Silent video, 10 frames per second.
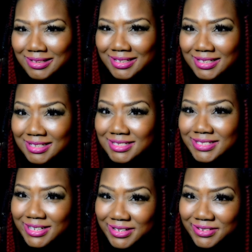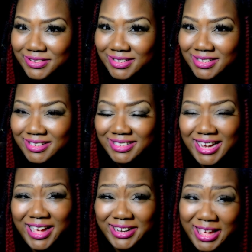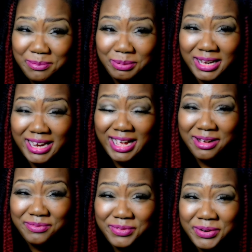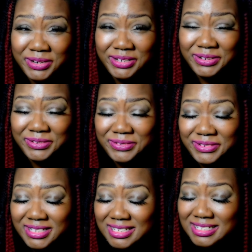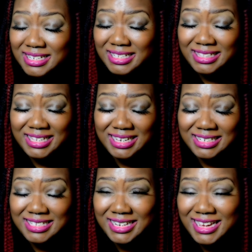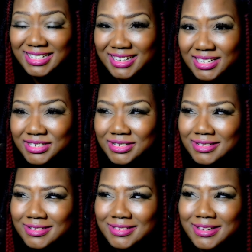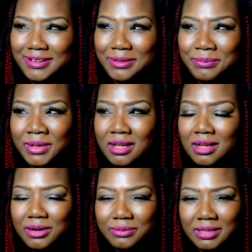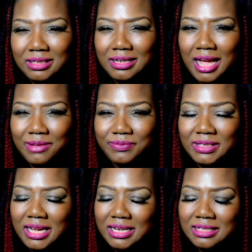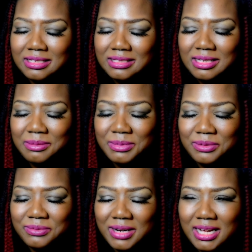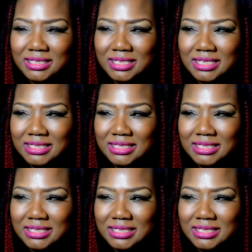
and etc., and how that play out for you, and things of that nature. So really, I feel like the sun, moon, rising